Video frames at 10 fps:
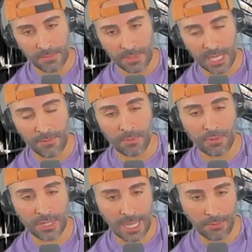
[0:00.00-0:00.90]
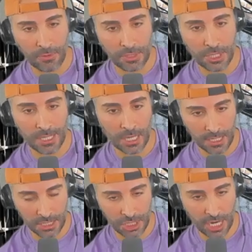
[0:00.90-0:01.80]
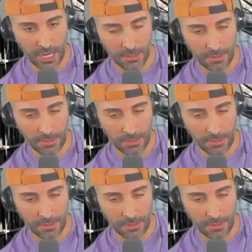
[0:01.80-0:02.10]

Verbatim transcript: They would put that portrait on a chair.